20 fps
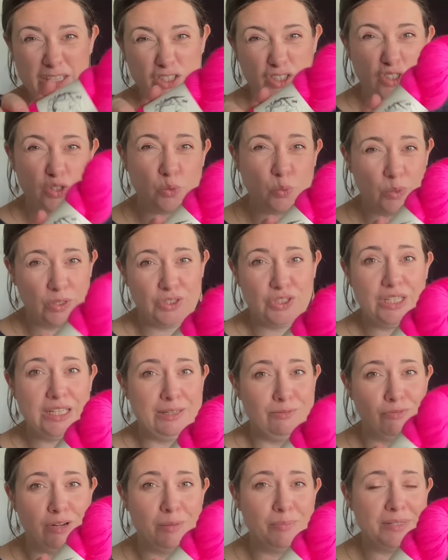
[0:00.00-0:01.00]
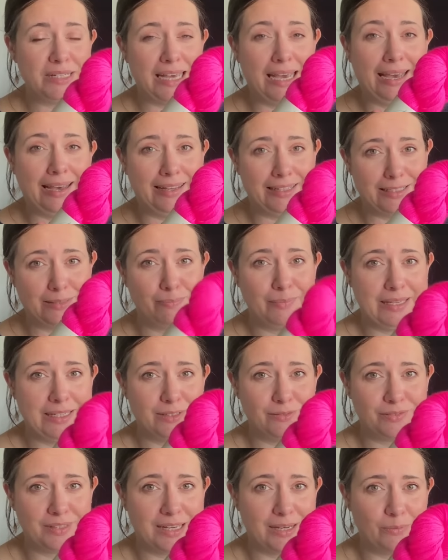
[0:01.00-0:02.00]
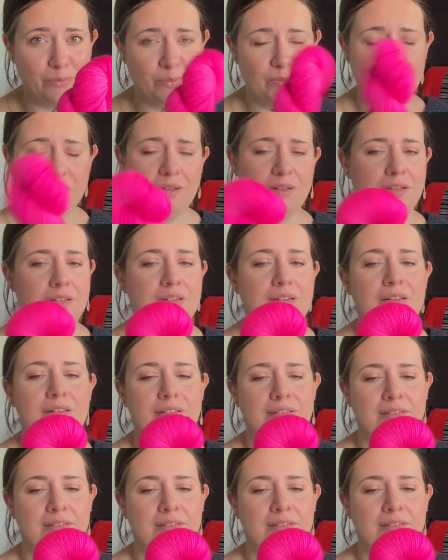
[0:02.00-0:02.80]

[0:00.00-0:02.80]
squishy ribbed hat made of that. Oh,